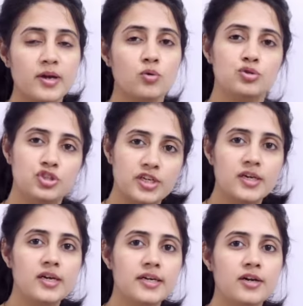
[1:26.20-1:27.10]
my code
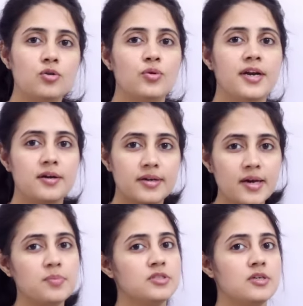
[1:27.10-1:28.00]
JKL10 to get
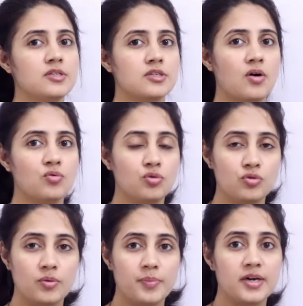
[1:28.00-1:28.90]
10% discount
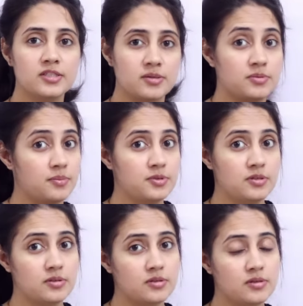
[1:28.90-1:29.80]
on your paid
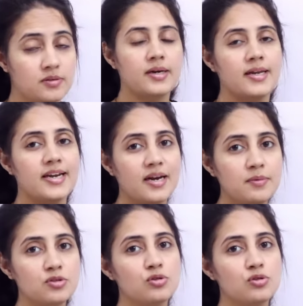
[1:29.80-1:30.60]
subscriptions. And Unacademy